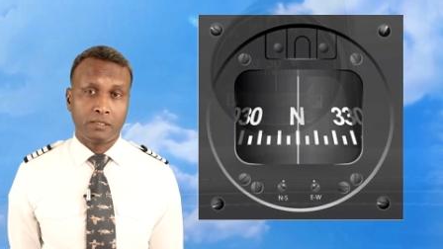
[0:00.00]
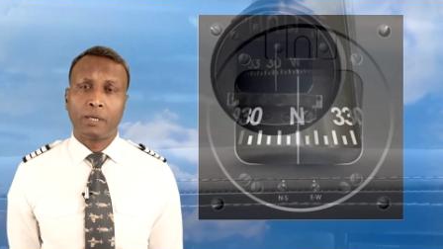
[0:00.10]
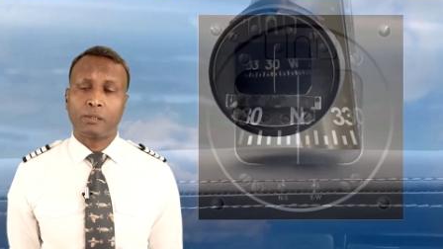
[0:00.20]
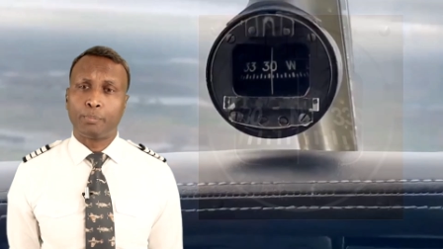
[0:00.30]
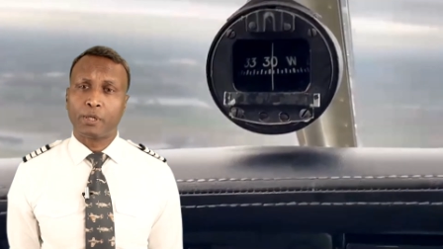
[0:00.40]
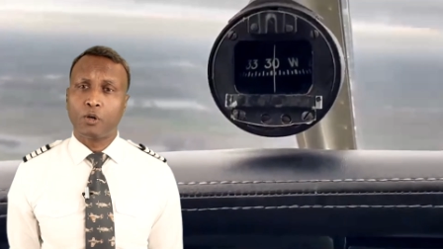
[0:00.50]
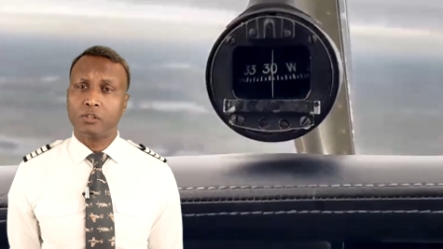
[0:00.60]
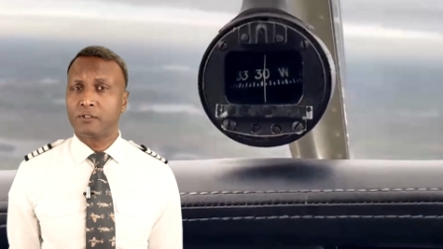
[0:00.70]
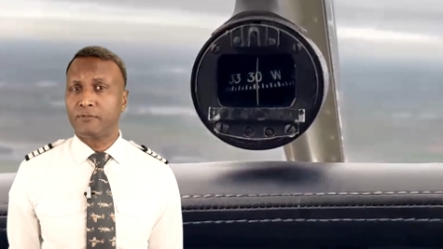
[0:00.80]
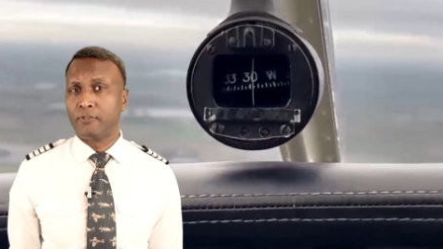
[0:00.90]
but
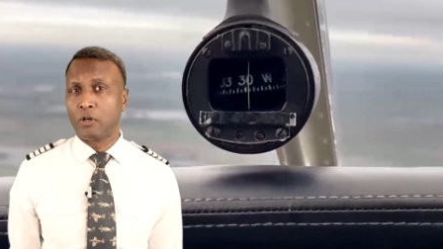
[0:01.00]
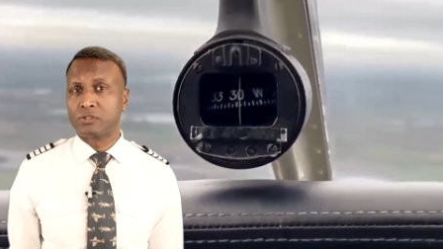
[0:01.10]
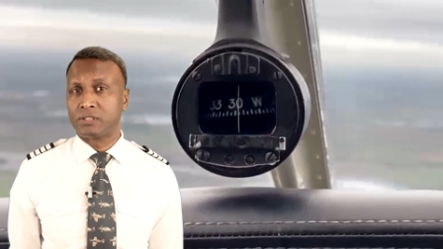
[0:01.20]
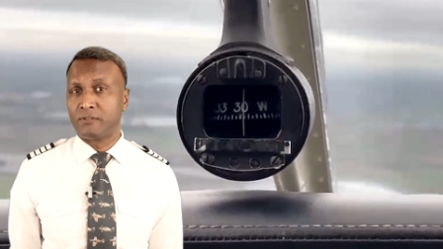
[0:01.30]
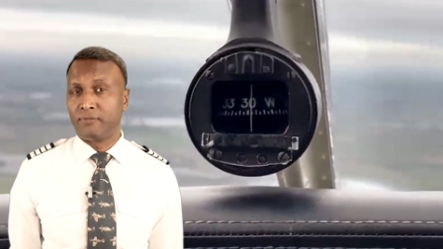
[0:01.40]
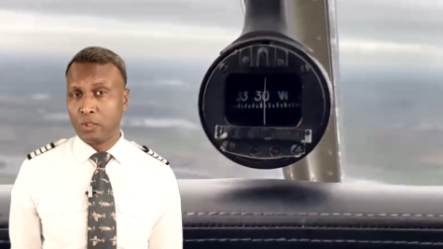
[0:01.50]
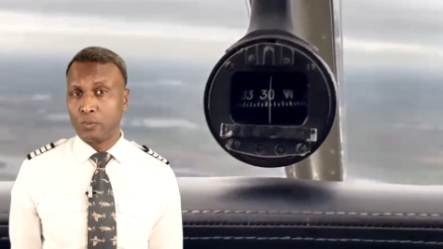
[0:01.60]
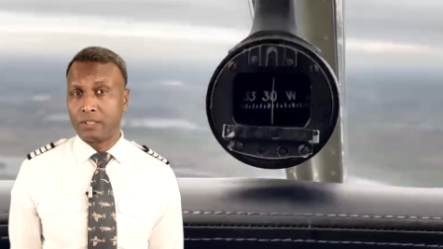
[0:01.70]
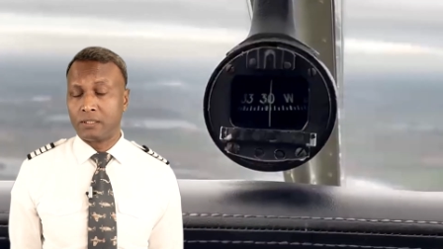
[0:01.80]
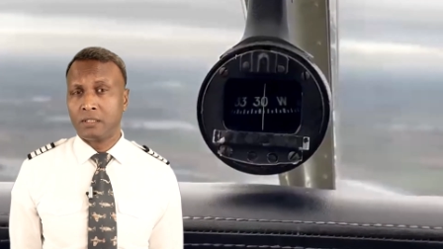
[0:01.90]
because it floats in
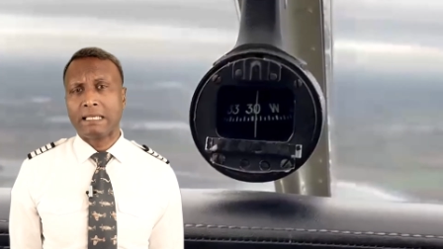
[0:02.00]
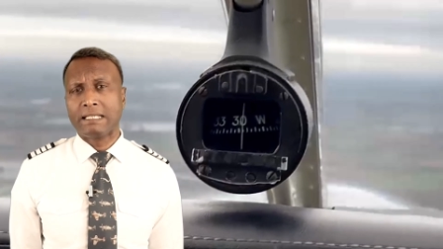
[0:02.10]
fluid,